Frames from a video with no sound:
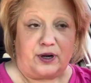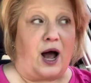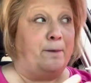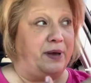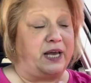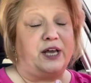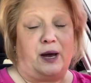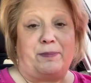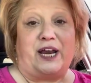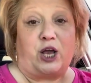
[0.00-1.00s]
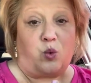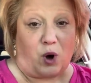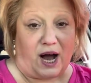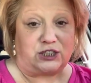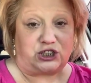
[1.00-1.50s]
I'm picking up at a
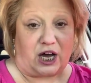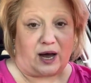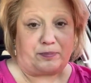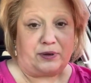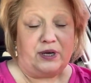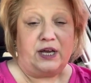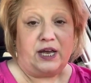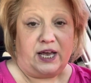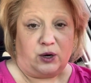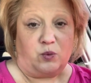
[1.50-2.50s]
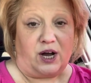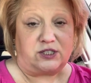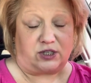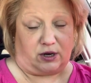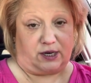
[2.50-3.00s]
guac shop in
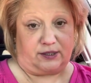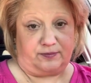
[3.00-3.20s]
Wantagh.